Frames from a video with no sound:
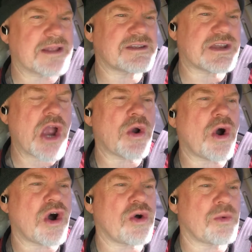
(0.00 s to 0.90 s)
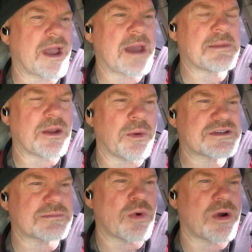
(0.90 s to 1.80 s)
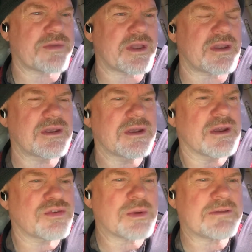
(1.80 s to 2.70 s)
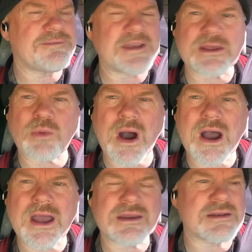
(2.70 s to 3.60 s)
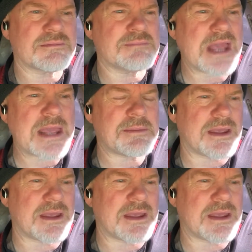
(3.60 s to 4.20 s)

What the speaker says: It's a narrow hallway. I mean, it wasn't more than 3 feet wide, maybe.